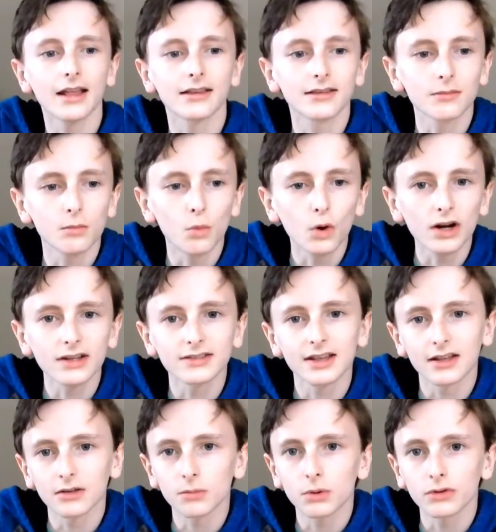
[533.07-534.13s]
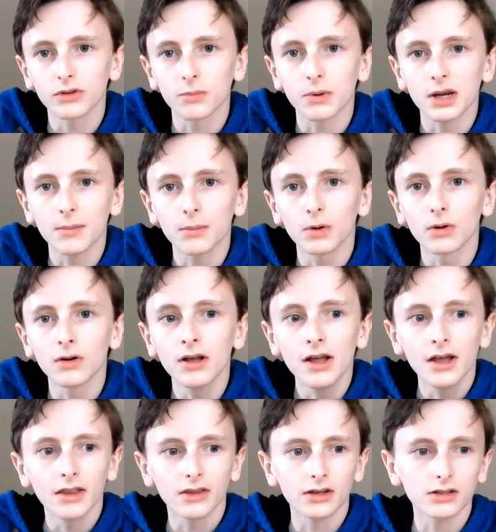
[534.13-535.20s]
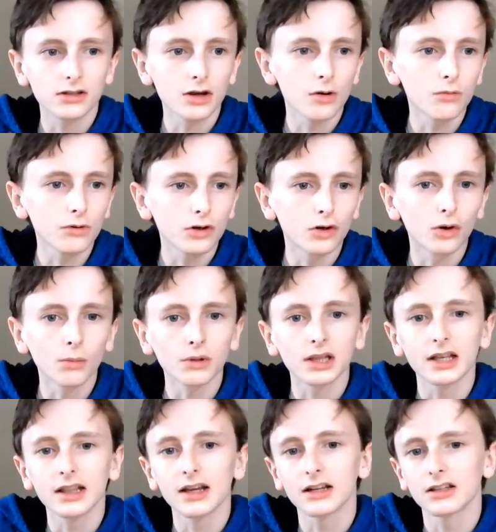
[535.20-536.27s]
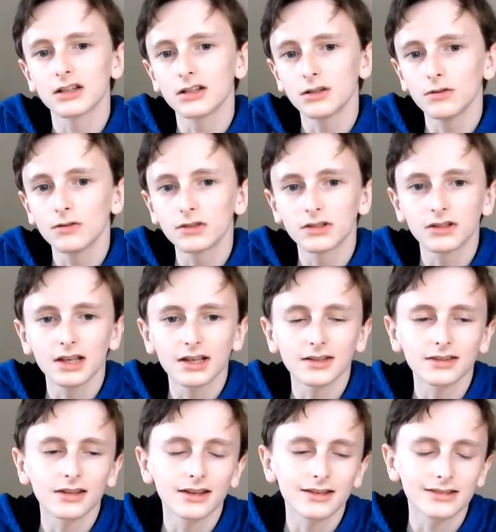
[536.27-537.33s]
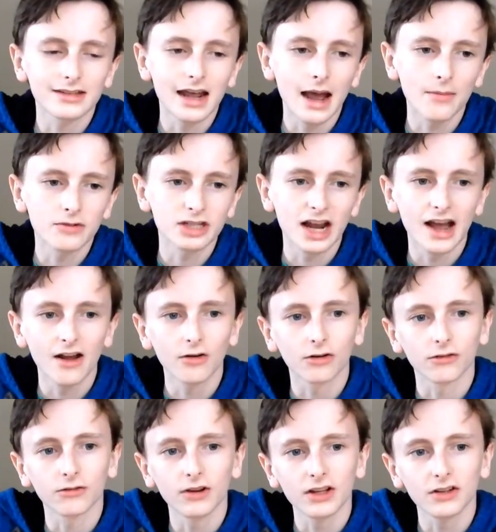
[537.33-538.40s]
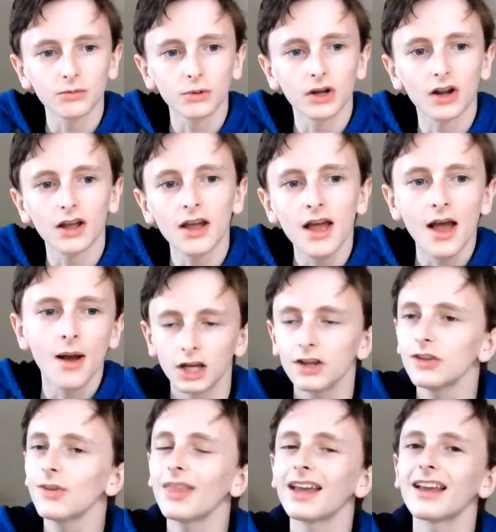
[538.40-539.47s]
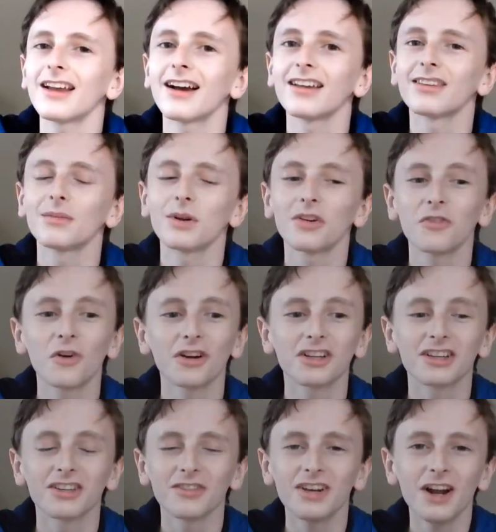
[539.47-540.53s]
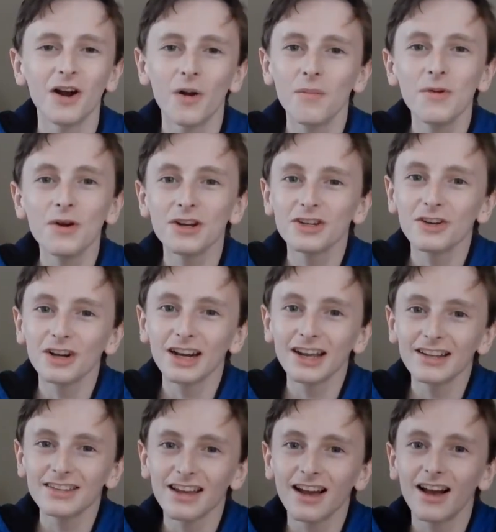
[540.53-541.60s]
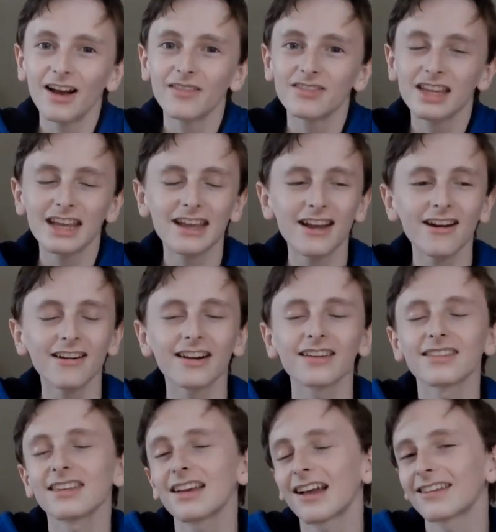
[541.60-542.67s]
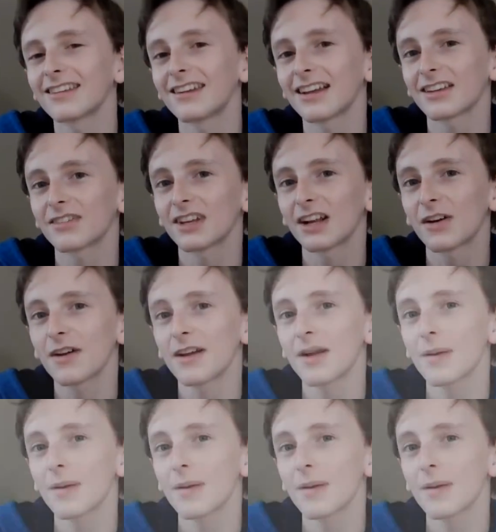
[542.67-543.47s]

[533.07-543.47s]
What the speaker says: it's more accessible to people that don't normally like to use things like Snapchat or Facebook. So thank you guys so much for watching this video. I hope you enjoyed it. Take care, and I'll see you guys in the next video.